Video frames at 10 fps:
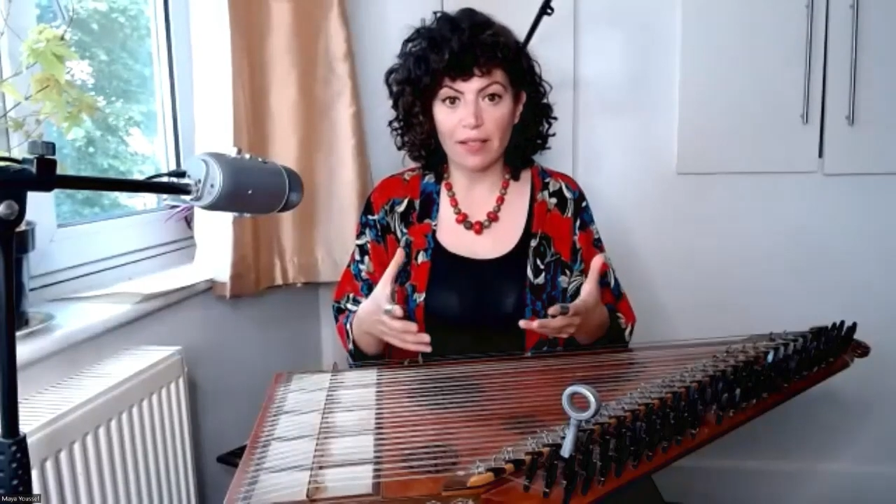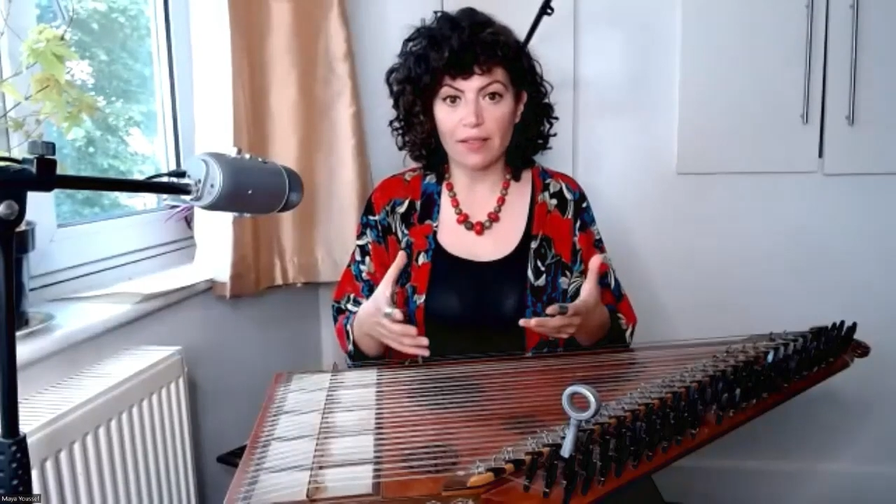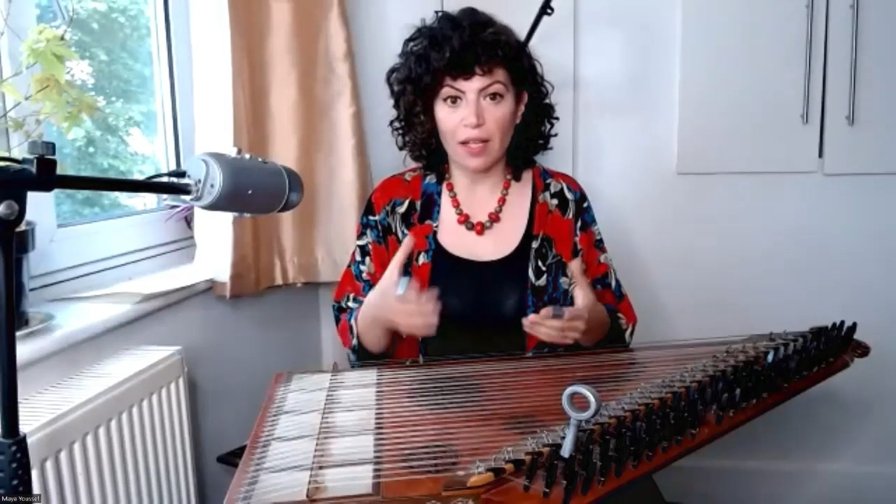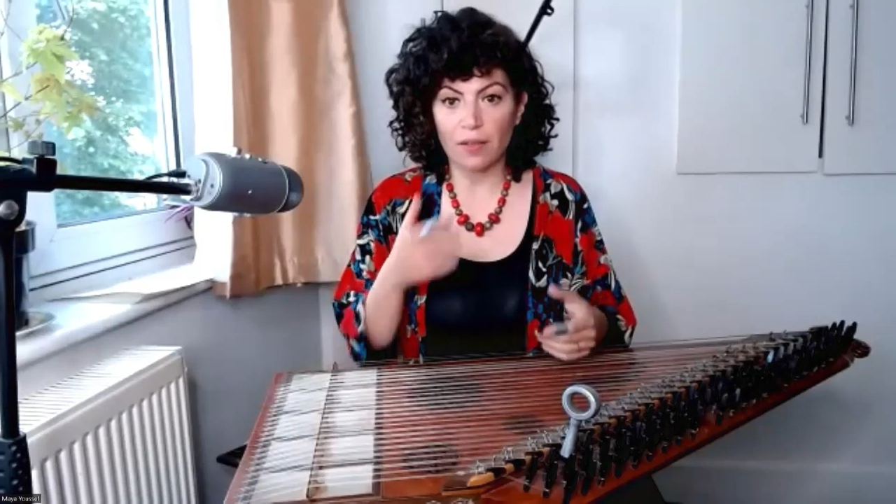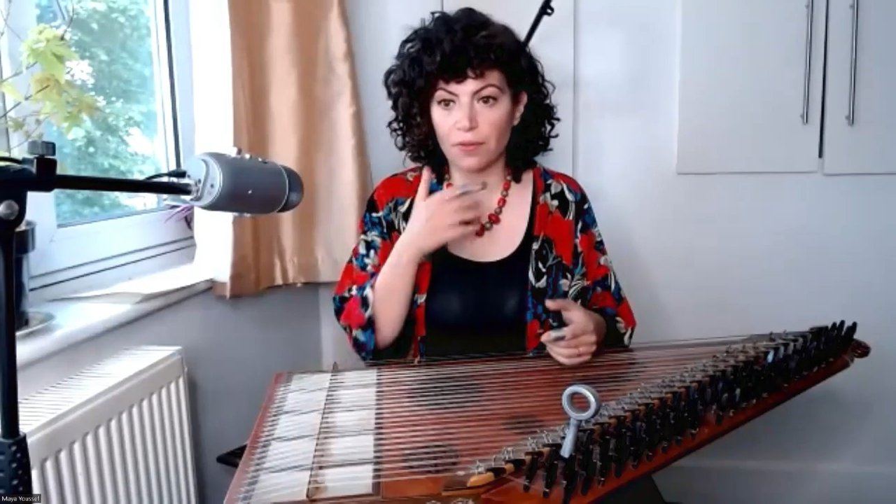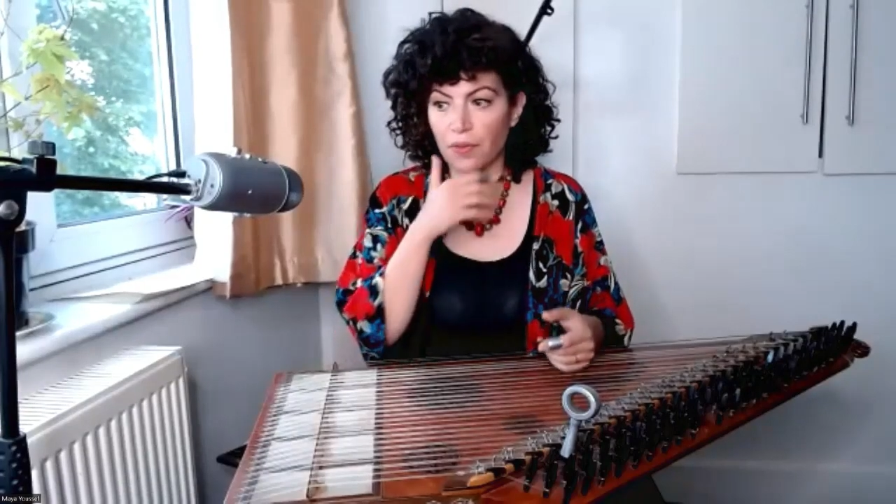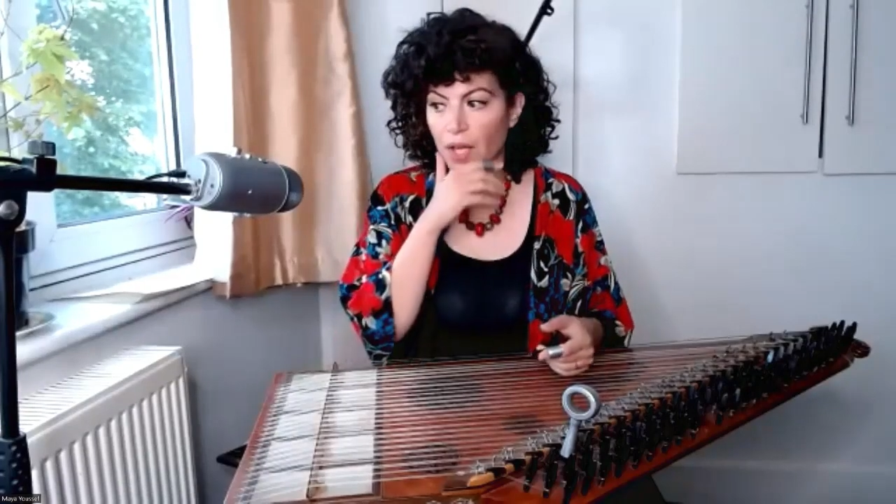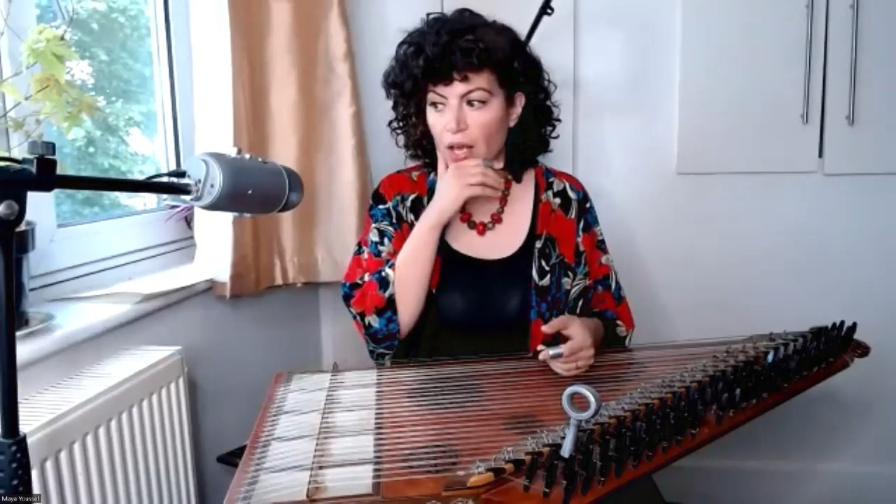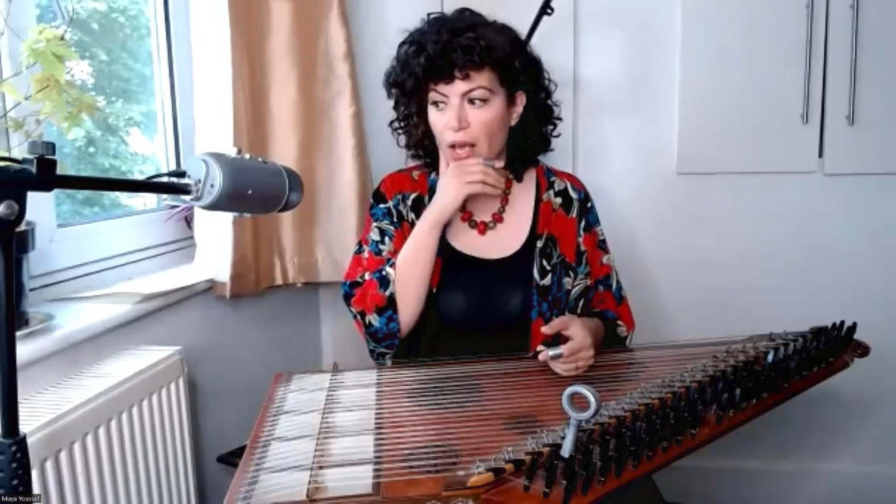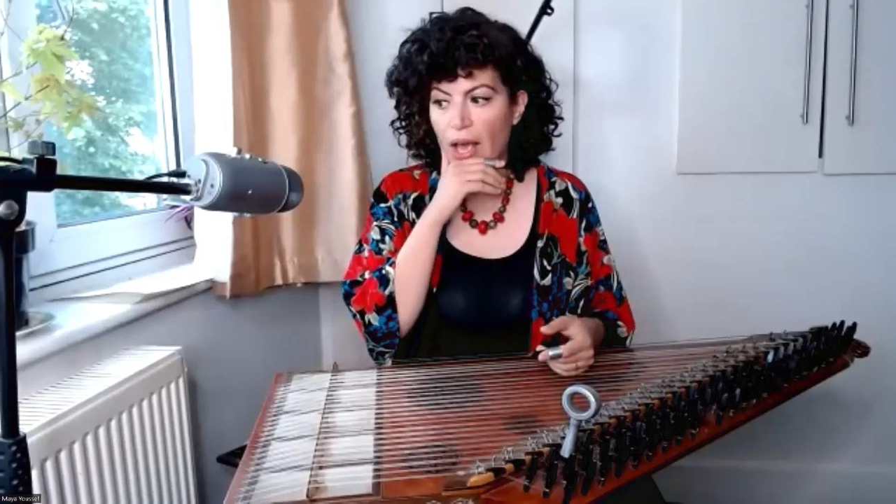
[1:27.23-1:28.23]
itself,
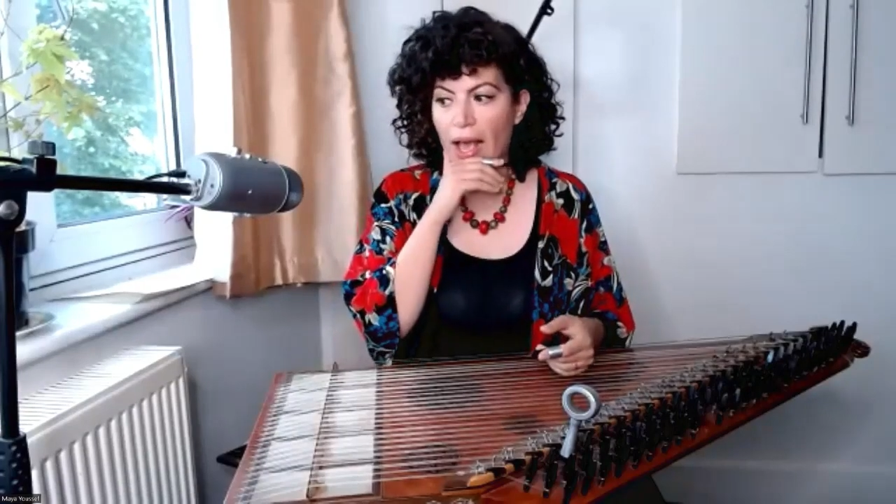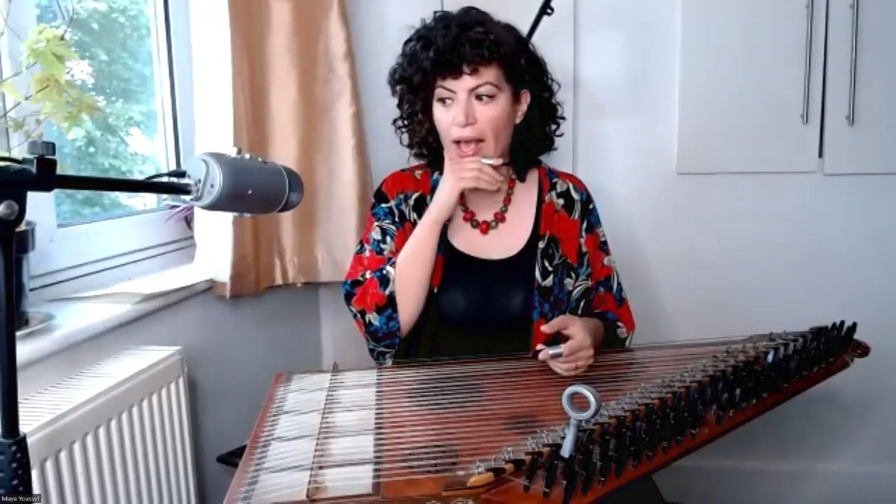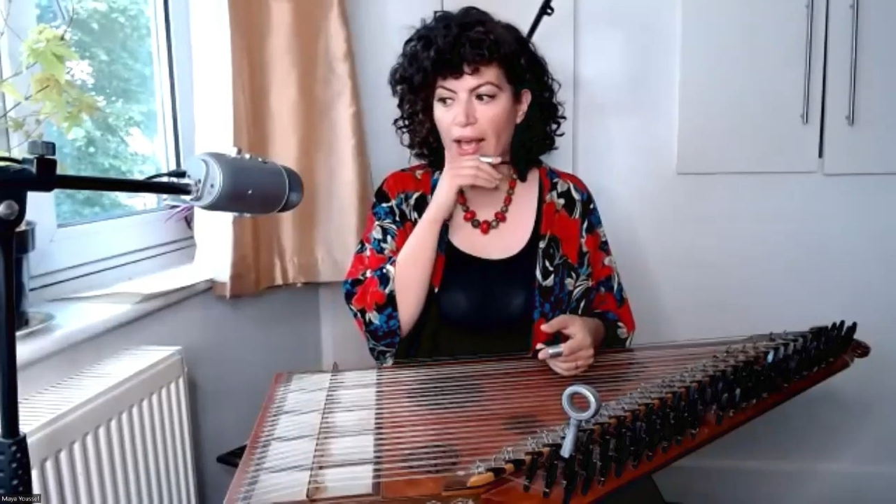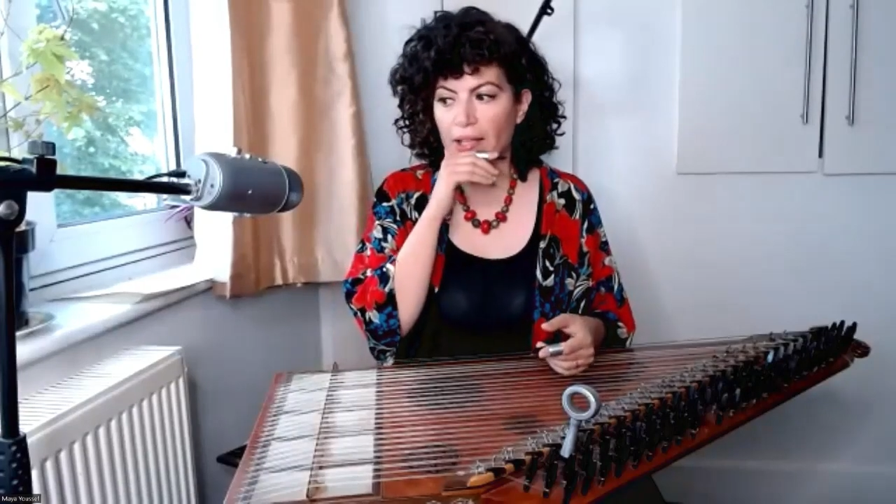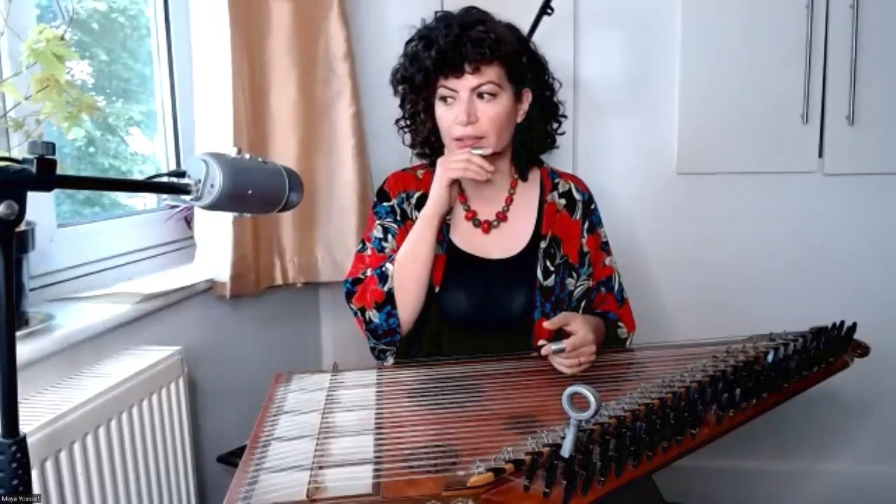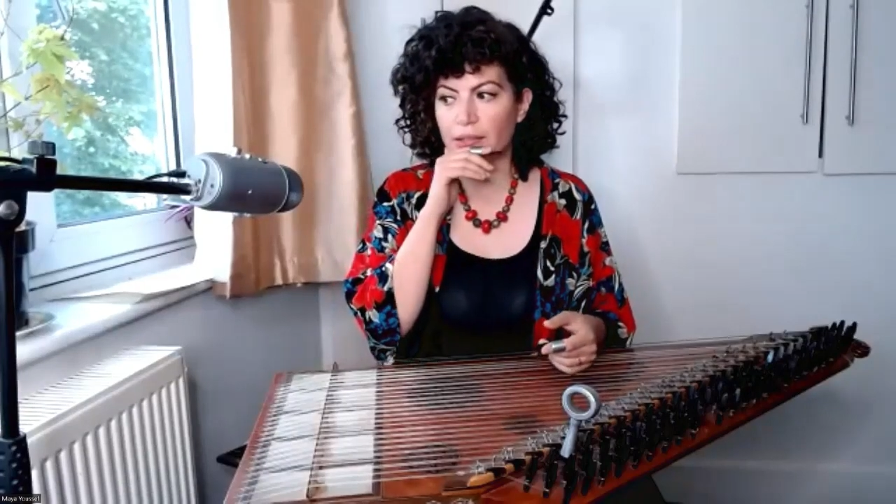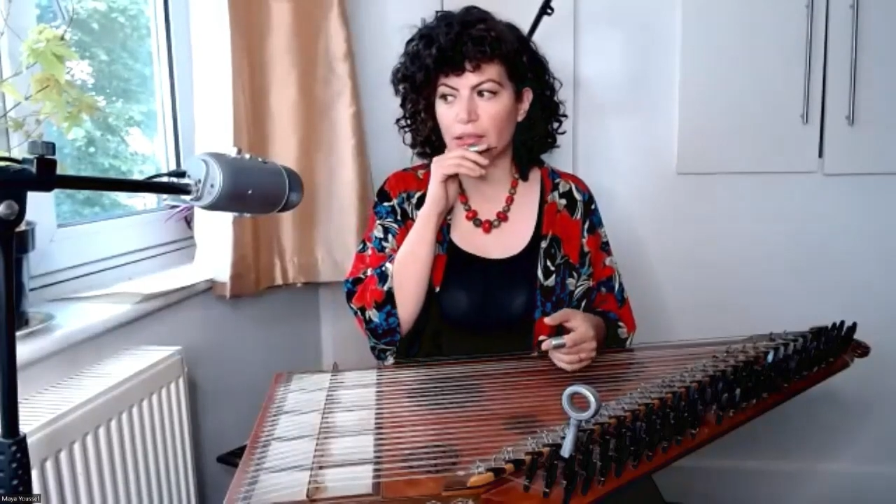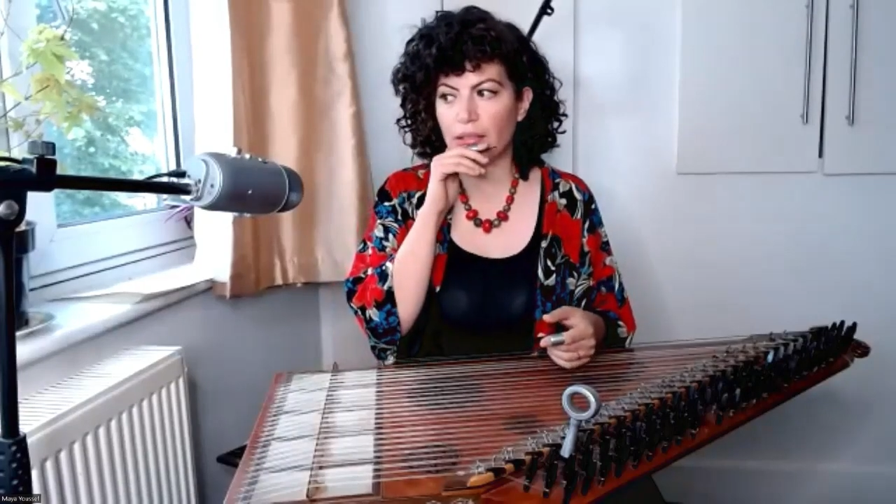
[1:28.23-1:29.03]
and